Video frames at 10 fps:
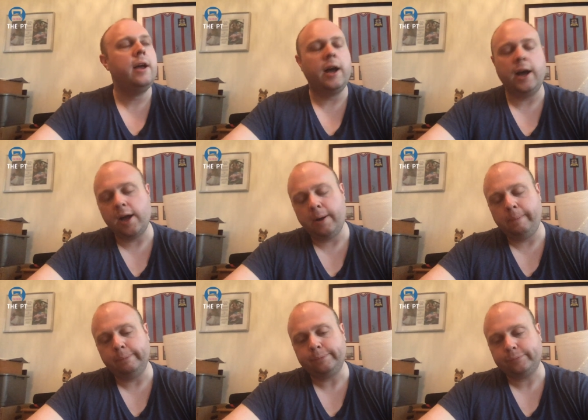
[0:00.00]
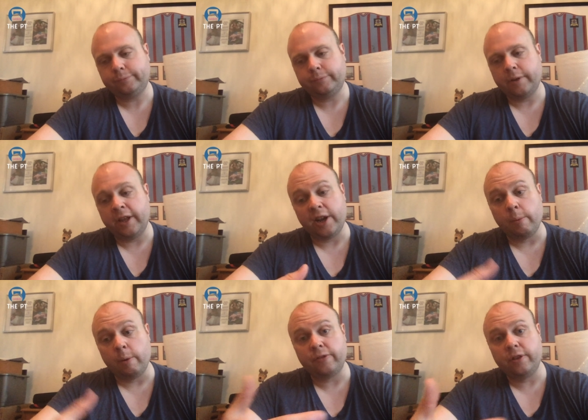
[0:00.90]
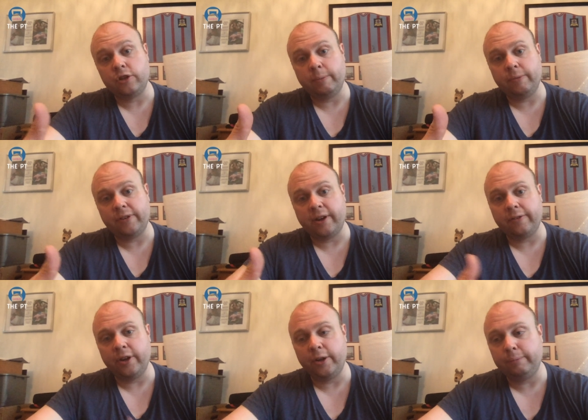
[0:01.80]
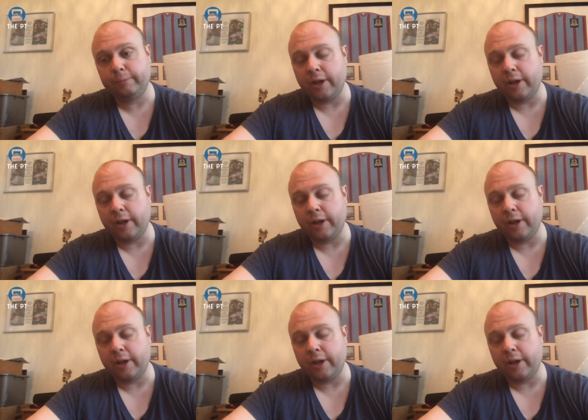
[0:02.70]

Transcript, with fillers: Um, and then I'm off to the gym this afternoon.